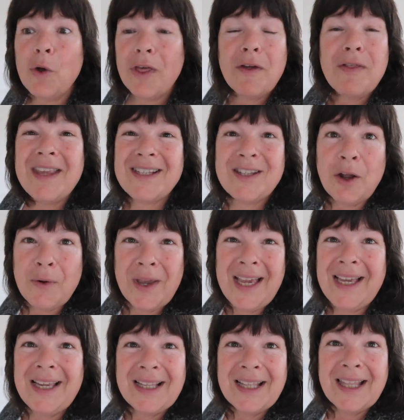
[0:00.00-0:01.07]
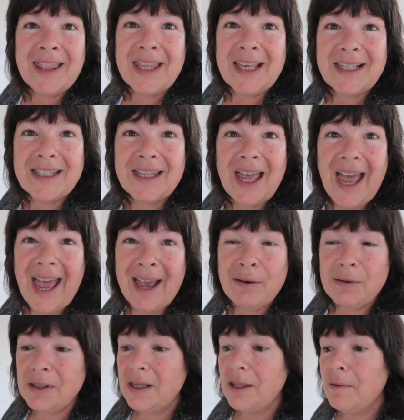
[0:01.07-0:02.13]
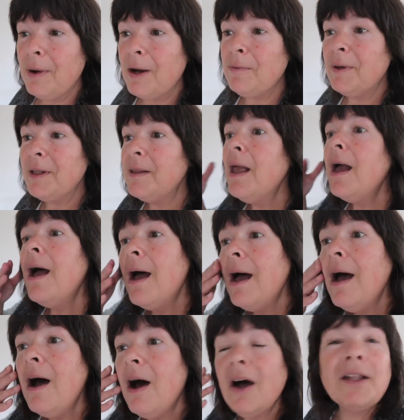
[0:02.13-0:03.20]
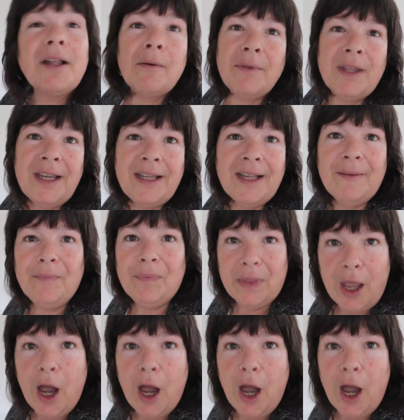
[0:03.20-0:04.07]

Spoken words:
Although there's no heating in this house at the moment, I don't need it.